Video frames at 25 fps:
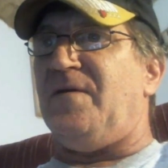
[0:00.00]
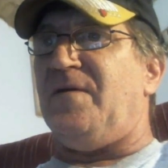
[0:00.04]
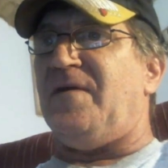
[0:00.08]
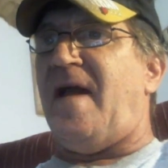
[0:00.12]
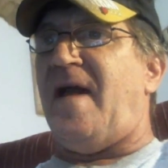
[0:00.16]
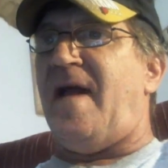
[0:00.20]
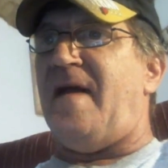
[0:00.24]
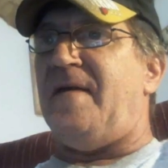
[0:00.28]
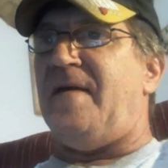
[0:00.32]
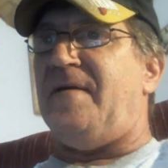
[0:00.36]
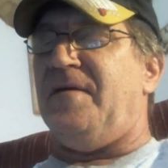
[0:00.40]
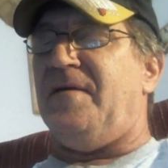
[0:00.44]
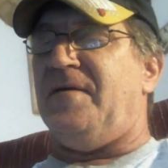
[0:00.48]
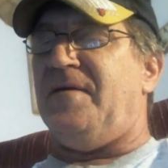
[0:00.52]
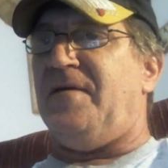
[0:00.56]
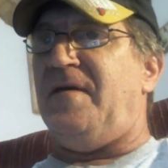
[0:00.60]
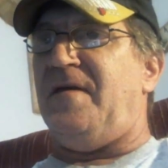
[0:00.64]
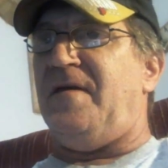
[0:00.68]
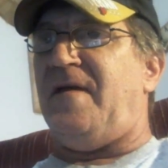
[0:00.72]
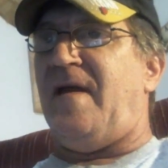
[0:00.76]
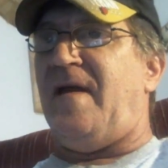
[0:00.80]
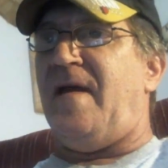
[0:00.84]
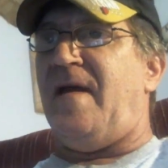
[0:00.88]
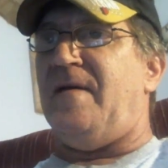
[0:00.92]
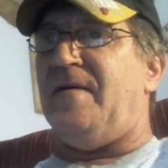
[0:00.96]
was asked, the
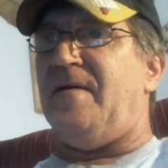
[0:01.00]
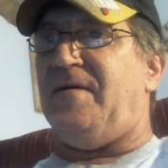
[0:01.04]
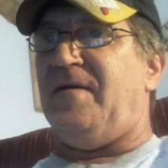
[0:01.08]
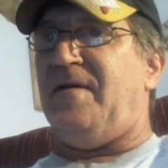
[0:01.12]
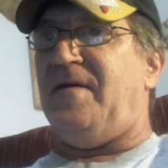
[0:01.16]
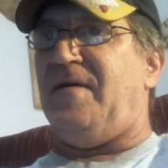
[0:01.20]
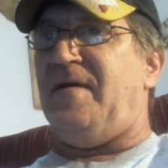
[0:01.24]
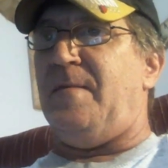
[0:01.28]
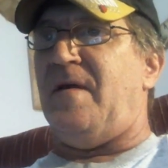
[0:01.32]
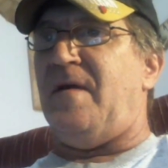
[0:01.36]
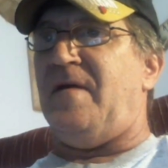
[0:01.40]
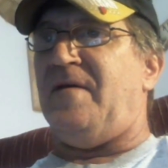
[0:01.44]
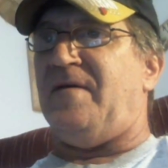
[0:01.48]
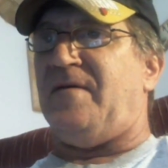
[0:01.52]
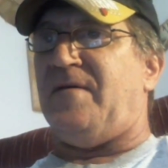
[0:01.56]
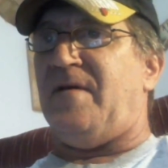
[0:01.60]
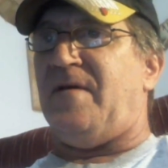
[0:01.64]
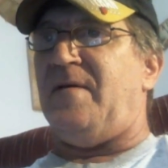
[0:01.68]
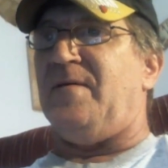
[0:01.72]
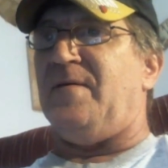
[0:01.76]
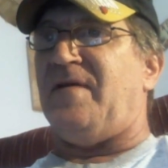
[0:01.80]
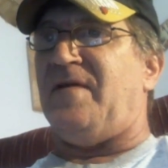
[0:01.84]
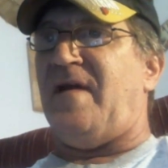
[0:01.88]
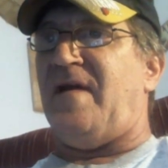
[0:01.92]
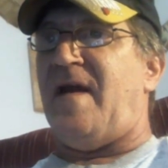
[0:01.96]
city
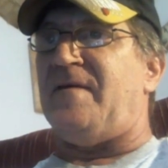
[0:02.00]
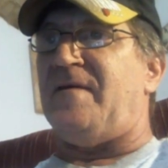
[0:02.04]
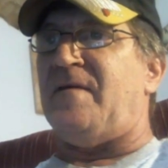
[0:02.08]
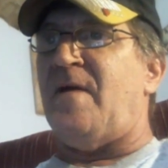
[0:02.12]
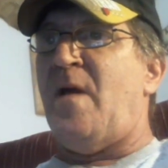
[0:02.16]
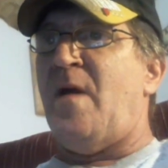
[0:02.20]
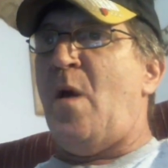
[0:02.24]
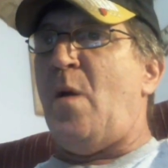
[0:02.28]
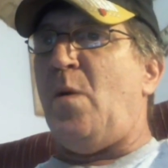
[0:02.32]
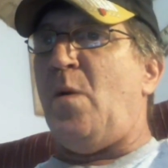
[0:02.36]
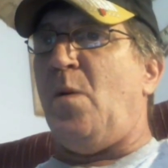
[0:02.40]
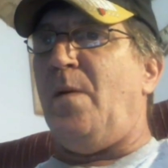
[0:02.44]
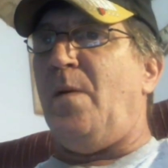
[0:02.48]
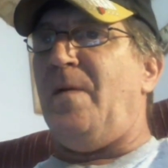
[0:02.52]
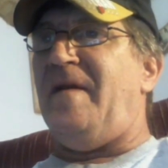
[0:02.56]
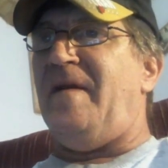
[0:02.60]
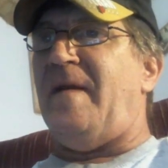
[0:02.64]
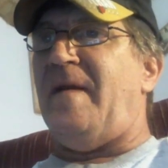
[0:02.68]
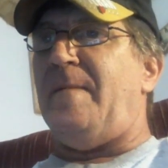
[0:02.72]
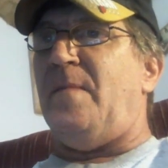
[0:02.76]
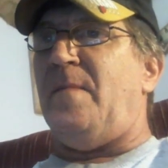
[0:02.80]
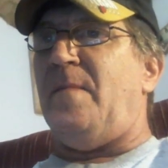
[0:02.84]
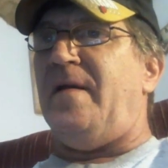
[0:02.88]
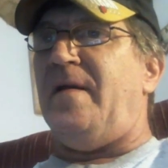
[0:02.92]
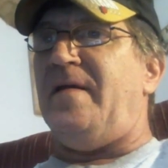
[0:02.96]
administrator was asked, what did
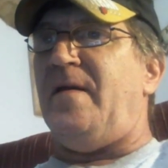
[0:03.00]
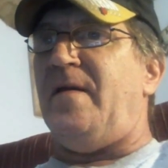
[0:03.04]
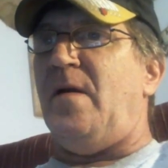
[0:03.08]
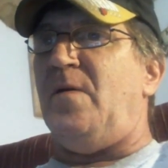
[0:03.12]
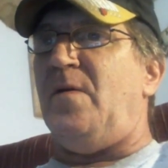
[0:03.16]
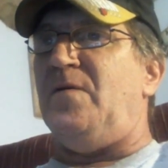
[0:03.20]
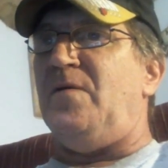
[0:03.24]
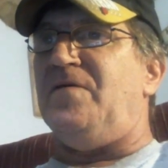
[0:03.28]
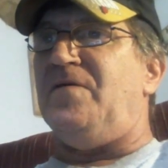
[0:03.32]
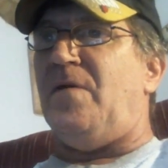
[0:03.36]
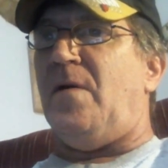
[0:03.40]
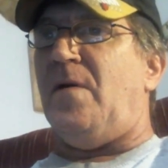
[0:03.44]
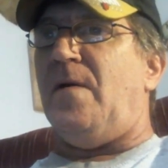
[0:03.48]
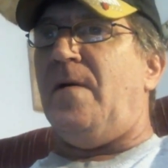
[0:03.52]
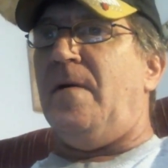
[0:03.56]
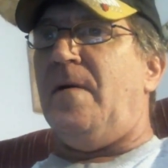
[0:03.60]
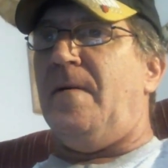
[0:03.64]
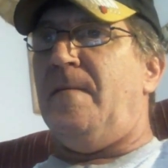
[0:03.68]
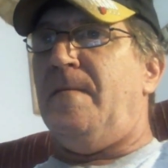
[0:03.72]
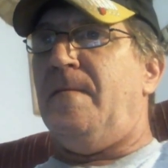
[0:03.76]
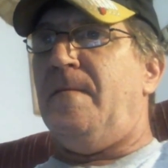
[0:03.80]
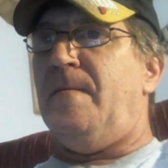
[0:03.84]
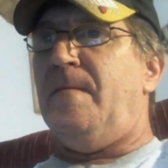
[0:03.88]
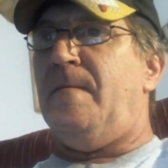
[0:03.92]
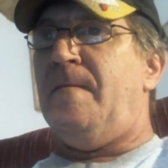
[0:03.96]
that money go for?
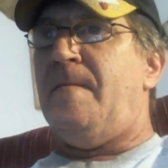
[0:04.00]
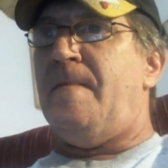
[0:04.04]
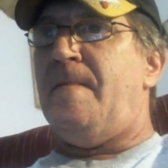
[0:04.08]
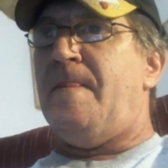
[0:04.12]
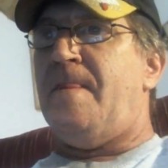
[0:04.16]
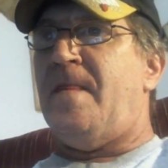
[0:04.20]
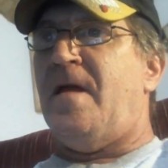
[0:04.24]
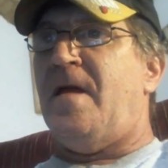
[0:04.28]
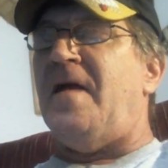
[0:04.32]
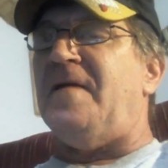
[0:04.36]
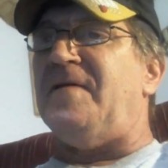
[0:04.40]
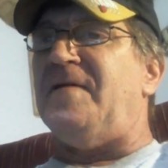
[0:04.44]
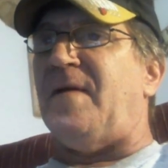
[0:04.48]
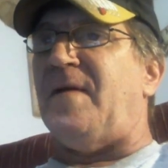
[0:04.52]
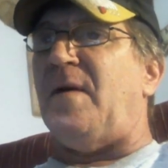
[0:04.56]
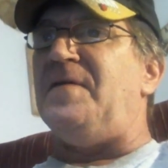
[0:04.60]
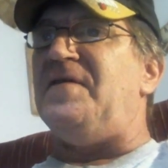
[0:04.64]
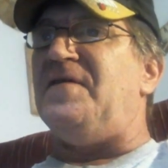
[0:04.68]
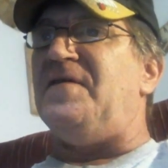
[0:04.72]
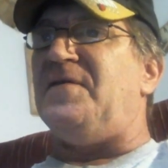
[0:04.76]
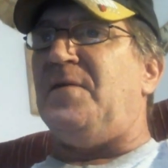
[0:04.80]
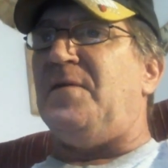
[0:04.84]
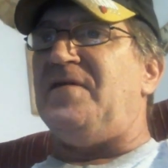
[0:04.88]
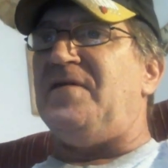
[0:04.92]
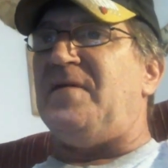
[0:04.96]
So I
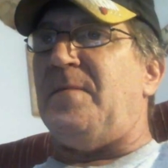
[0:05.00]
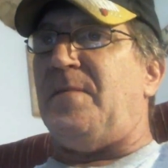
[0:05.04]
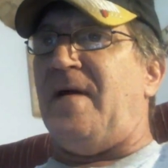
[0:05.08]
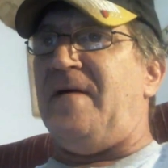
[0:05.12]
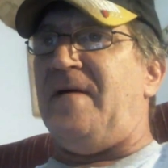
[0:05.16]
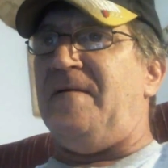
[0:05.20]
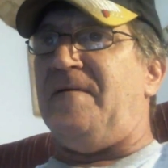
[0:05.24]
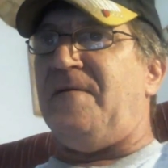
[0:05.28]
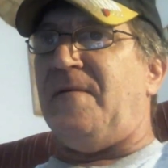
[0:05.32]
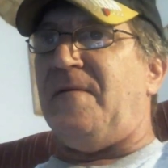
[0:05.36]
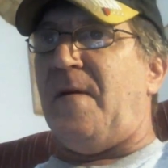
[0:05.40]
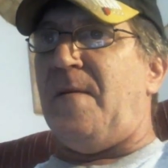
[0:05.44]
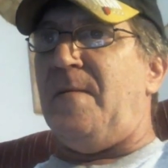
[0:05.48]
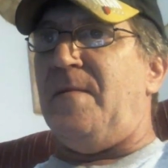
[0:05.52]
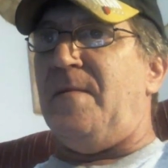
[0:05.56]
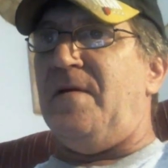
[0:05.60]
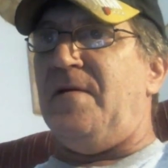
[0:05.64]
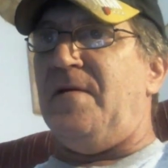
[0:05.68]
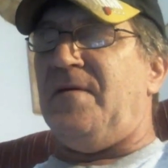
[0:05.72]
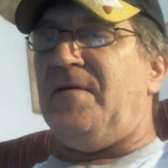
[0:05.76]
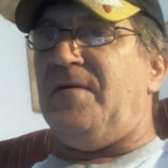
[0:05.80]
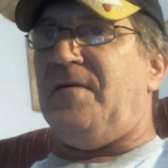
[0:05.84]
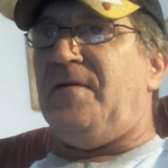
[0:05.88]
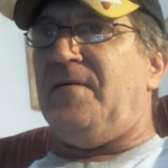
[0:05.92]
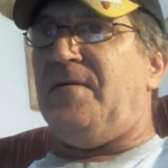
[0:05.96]
just went to pay for our
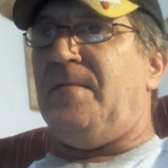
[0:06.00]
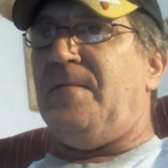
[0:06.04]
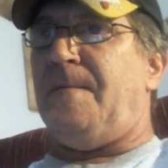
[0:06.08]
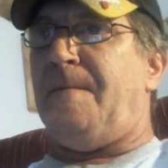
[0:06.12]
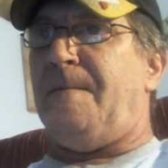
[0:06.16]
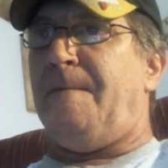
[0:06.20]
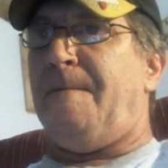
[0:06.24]
bills.